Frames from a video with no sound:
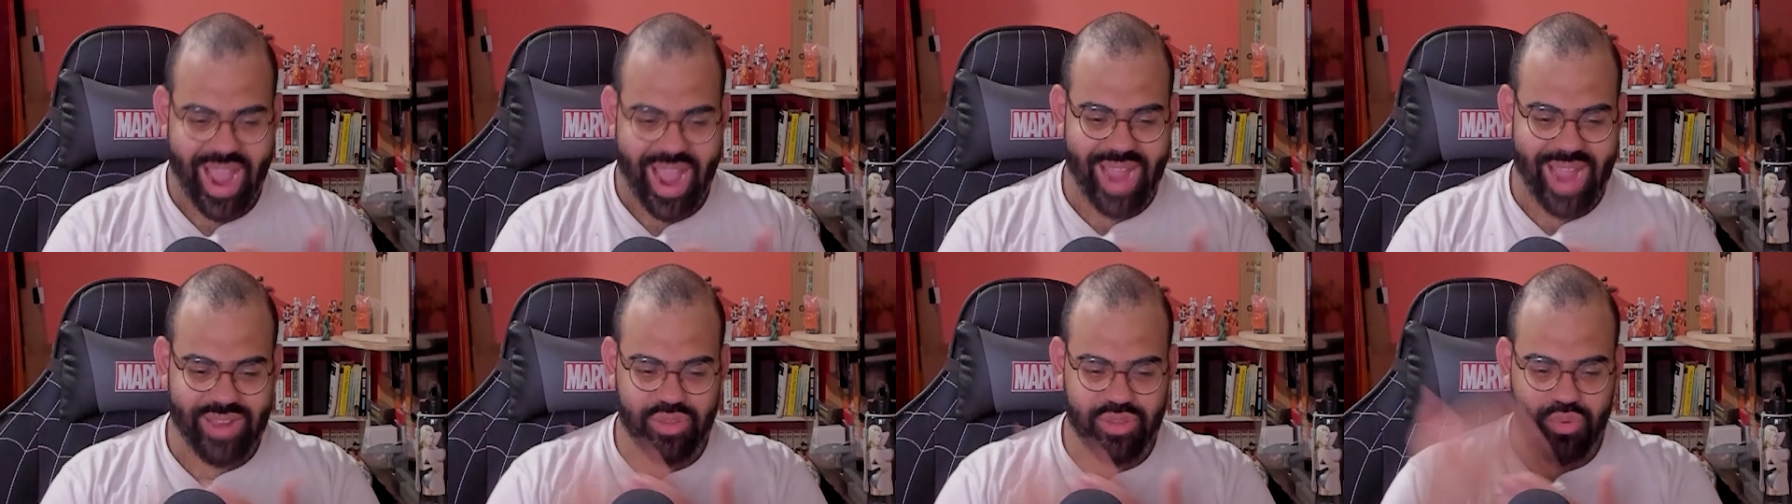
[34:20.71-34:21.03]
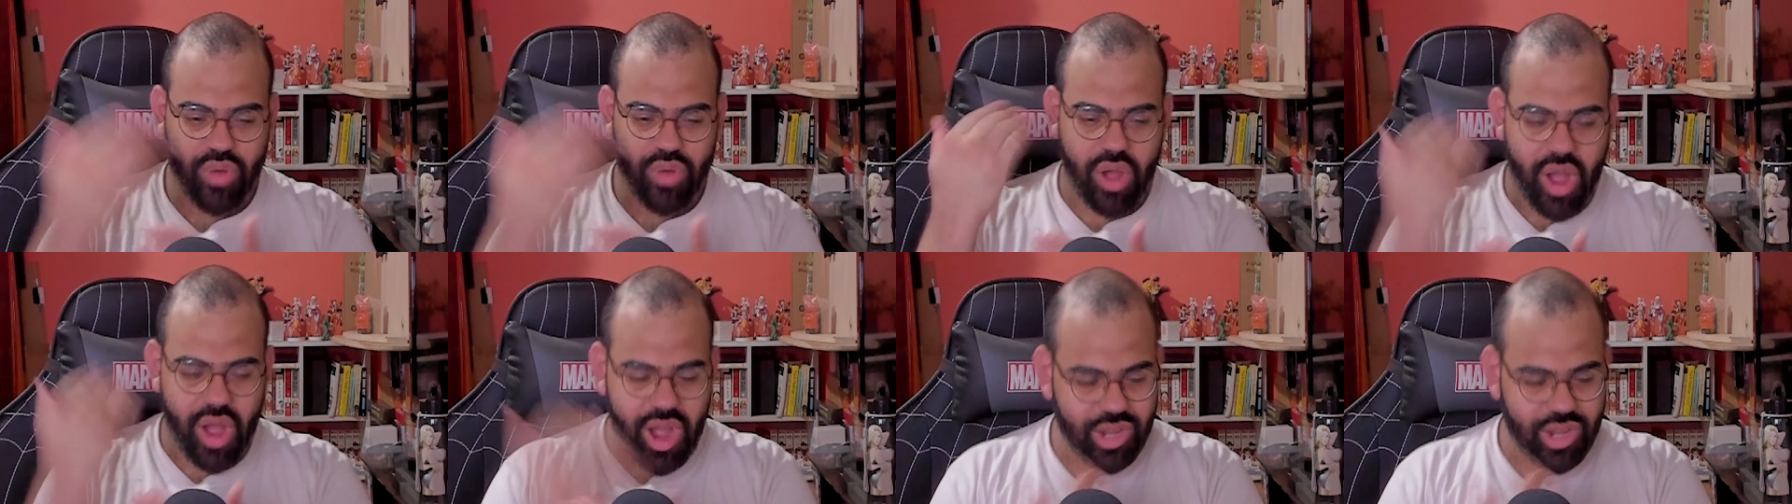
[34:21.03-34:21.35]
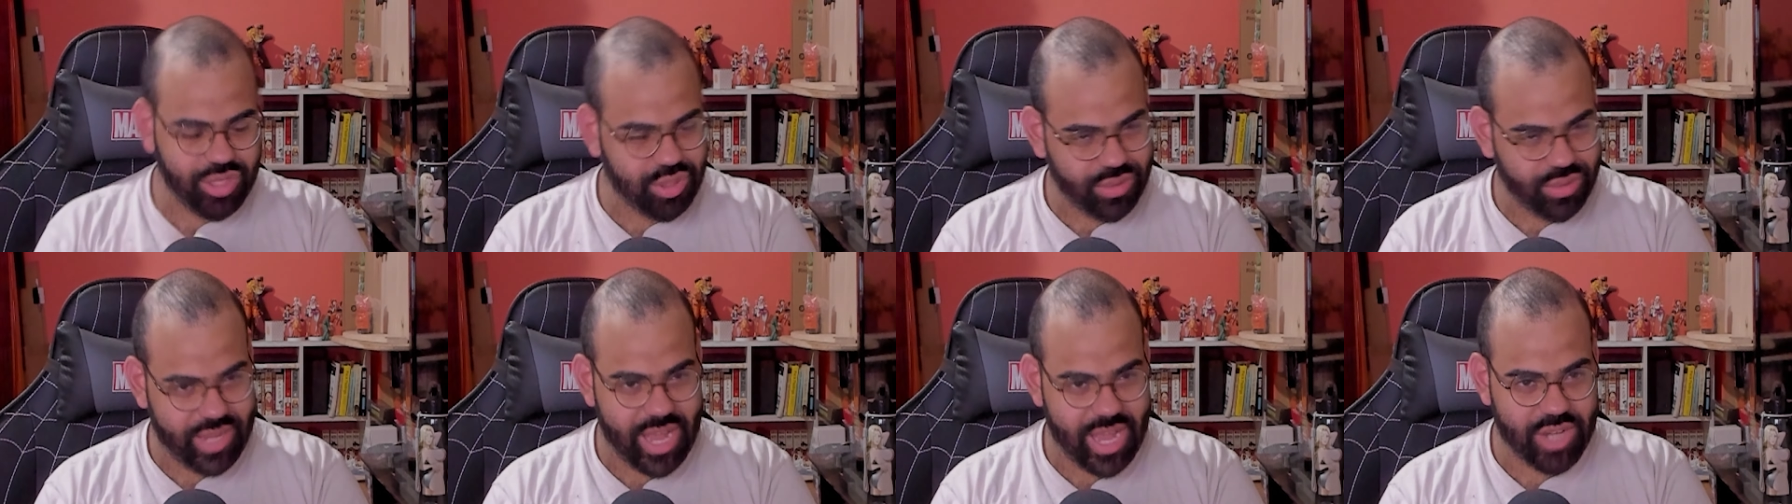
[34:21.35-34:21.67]
and you
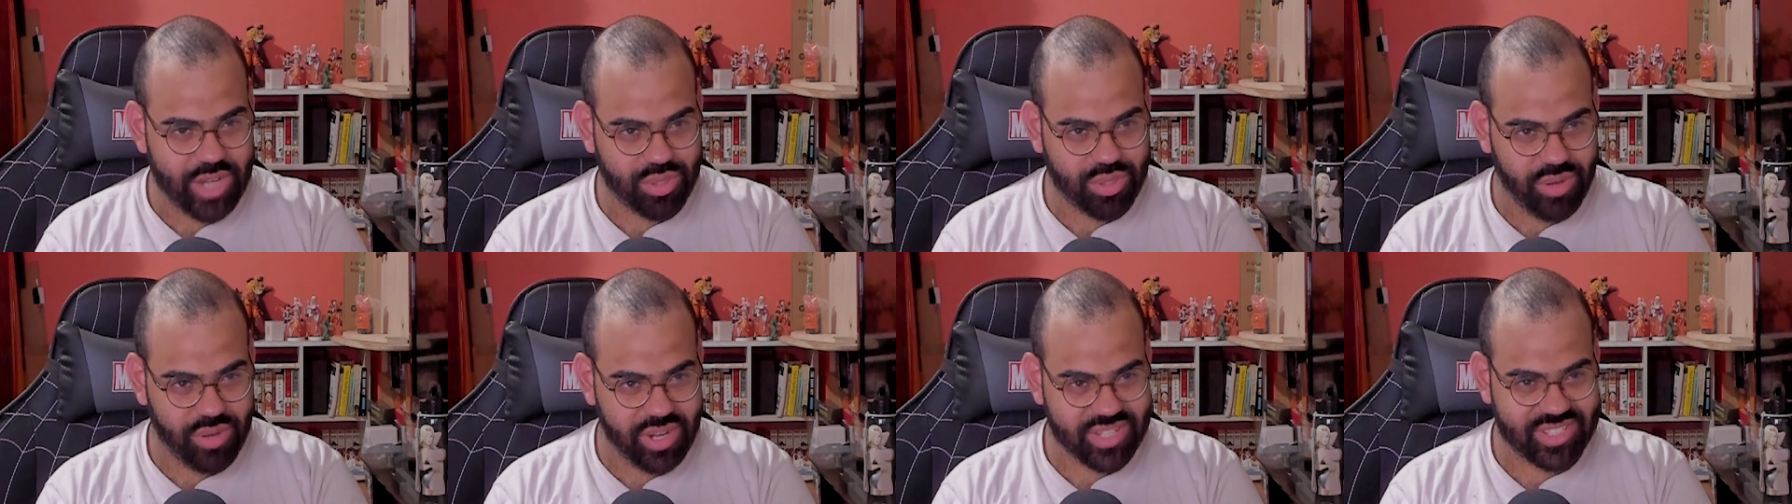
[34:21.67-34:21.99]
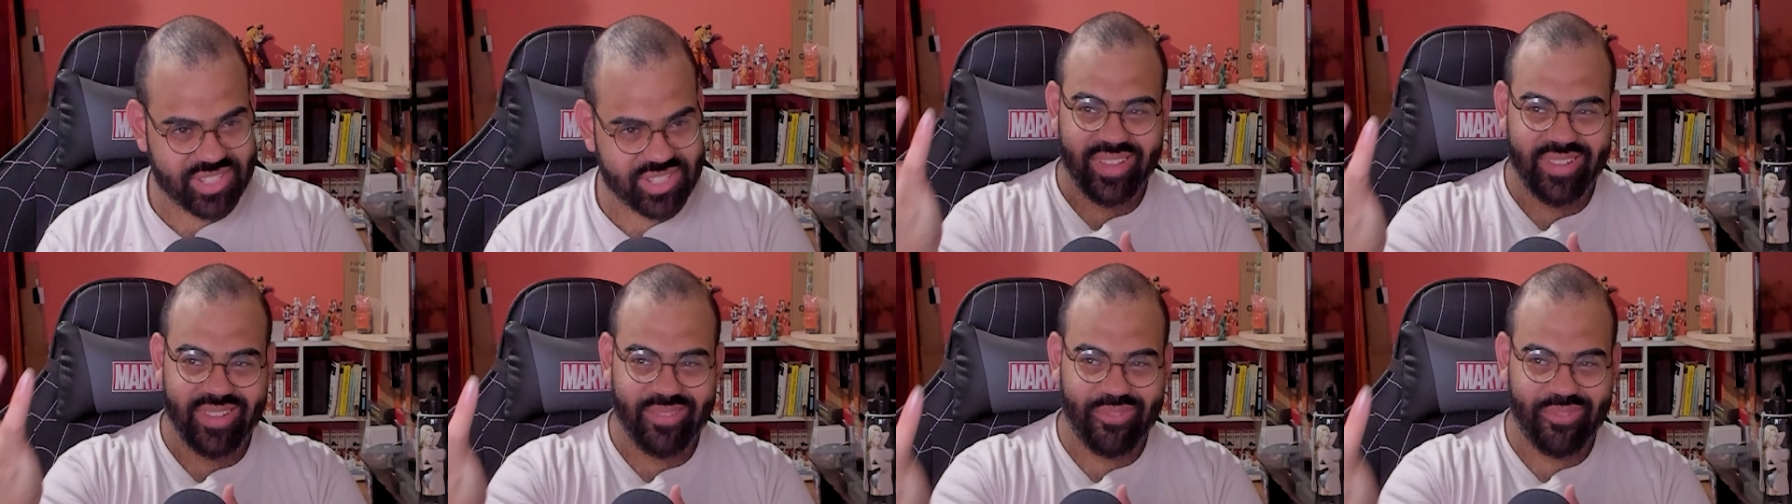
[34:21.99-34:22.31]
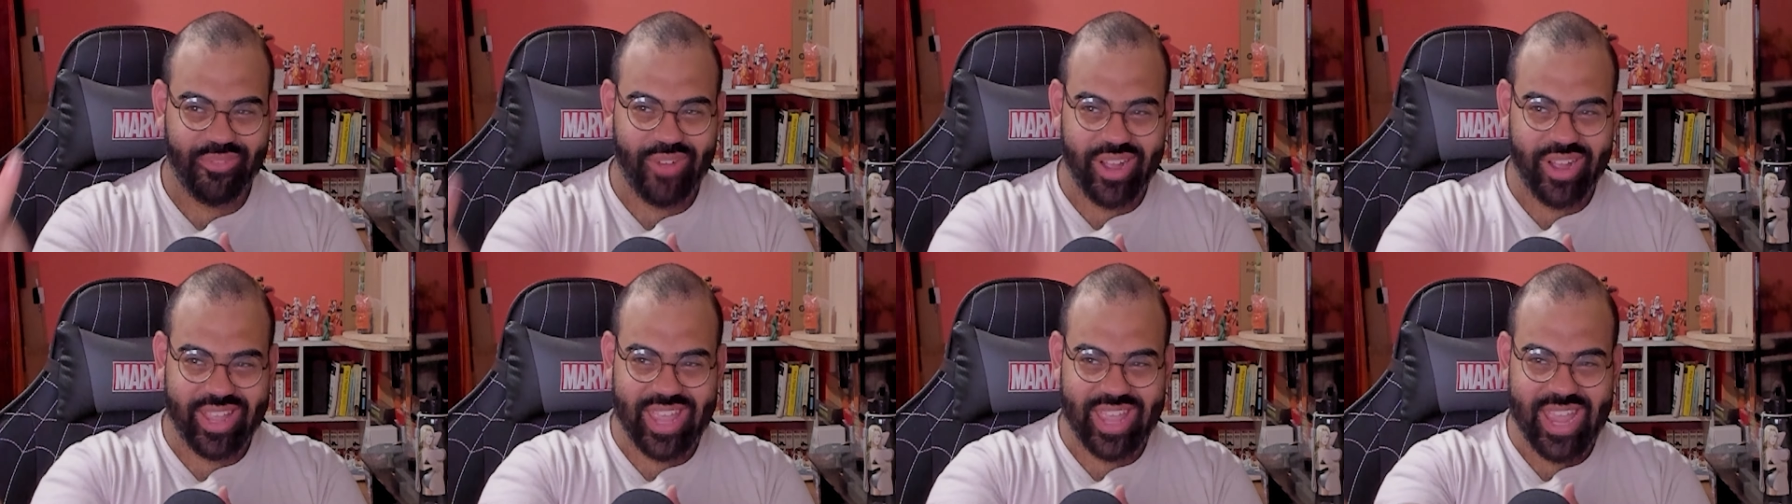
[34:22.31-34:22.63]
also can't trust
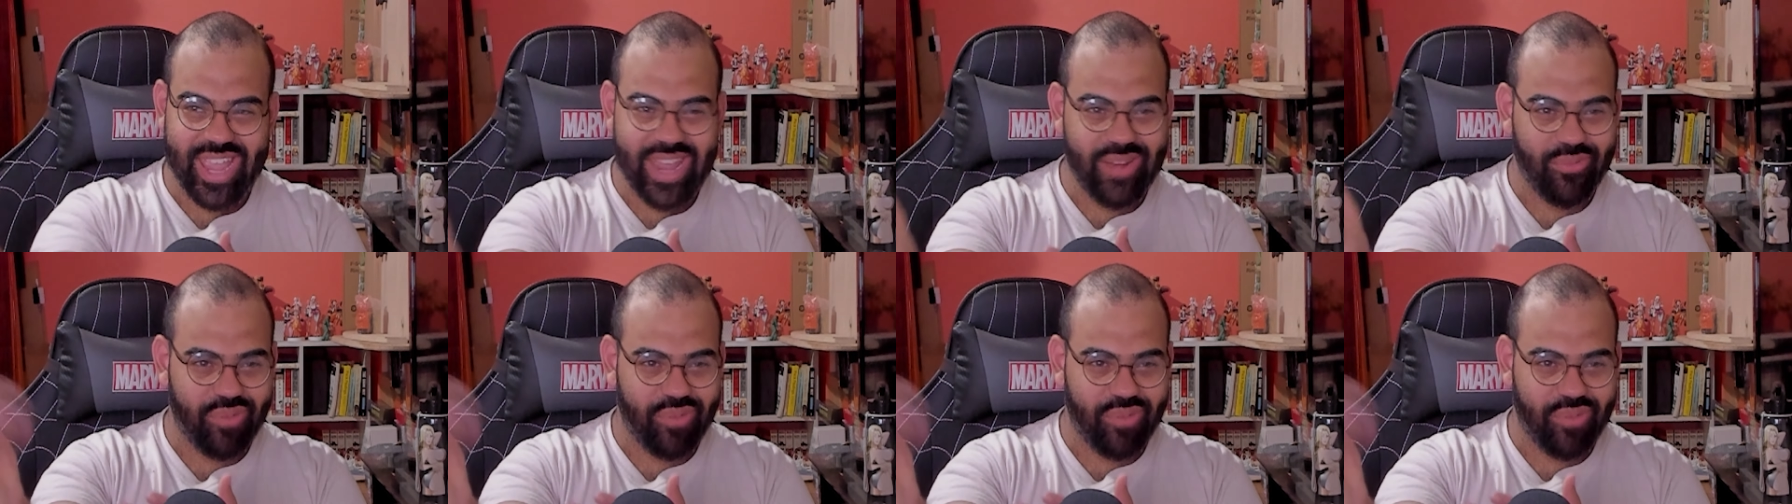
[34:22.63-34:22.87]
fucking